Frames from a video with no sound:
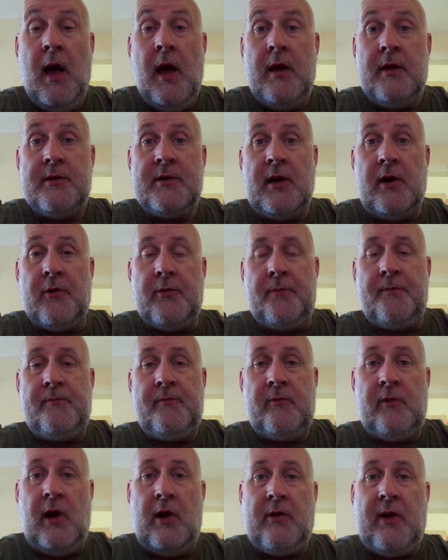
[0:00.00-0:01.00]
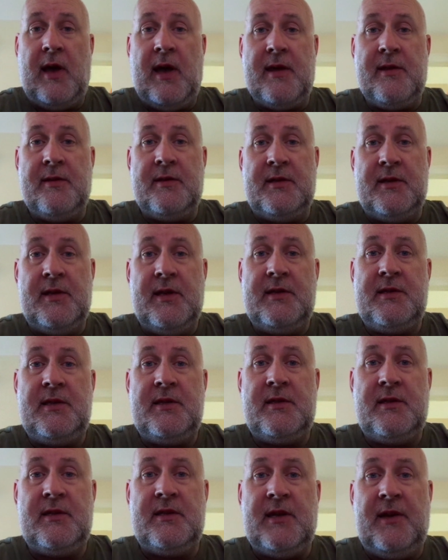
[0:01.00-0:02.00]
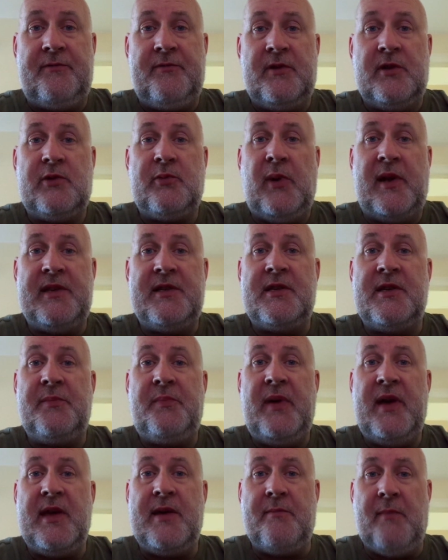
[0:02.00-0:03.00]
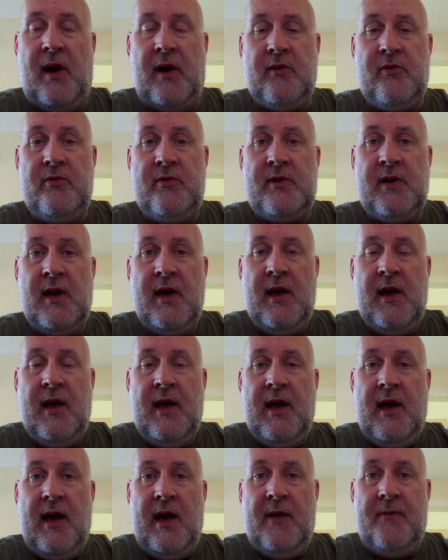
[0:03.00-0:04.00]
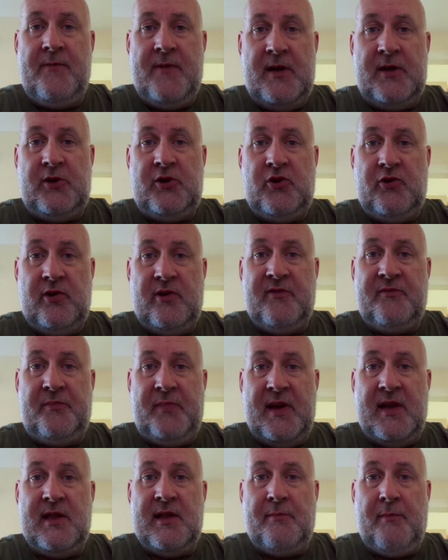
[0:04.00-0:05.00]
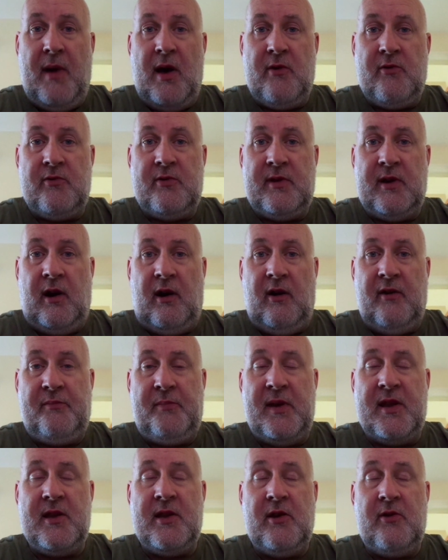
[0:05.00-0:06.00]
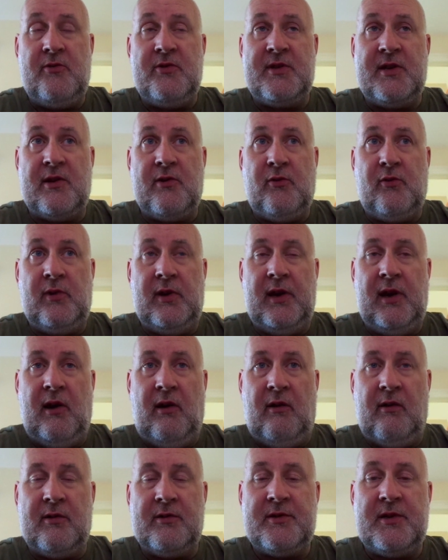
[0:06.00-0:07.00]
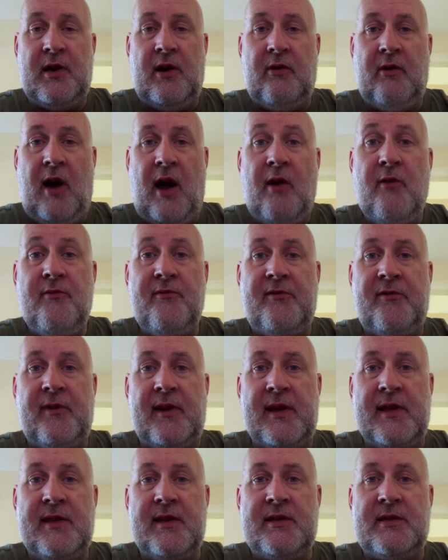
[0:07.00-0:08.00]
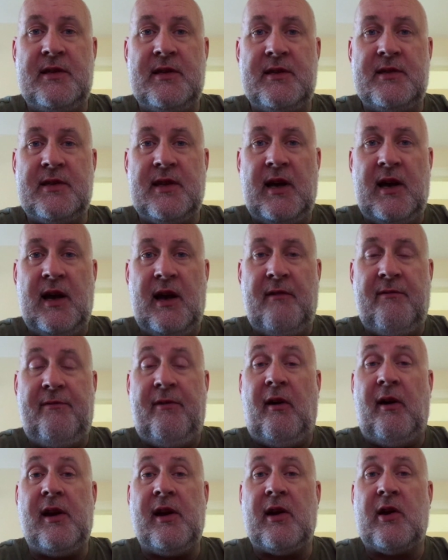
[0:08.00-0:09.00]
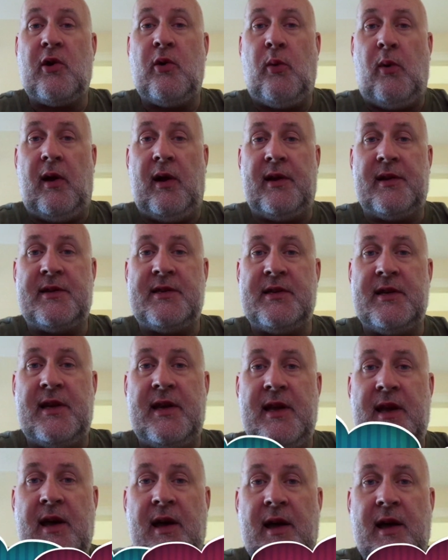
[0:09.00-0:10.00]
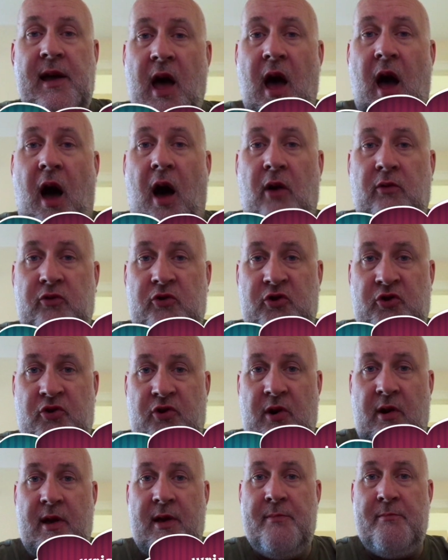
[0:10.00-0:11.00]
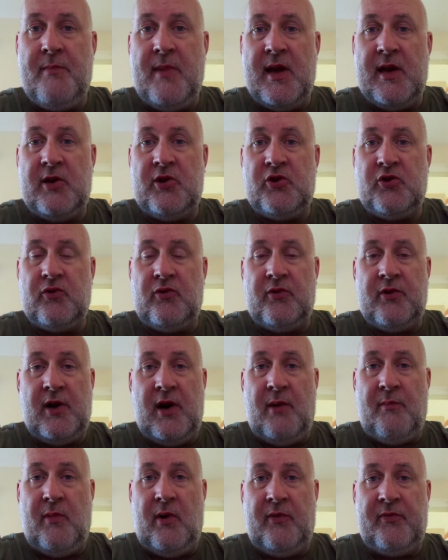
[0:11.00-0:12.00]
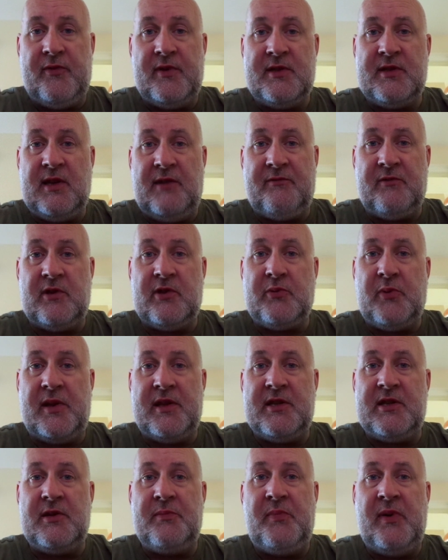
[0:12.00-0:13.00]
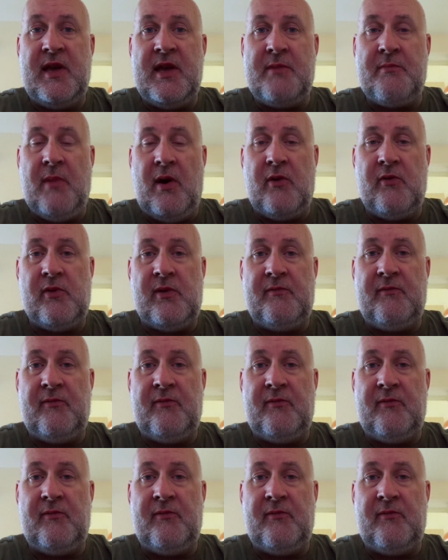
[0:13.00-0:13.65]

so okay, so this is the 720p mode and this should have been the mode that I've been using all along. So hopefully this is a, a finer quality. I'll try and make sure that I'm on the 720p mode in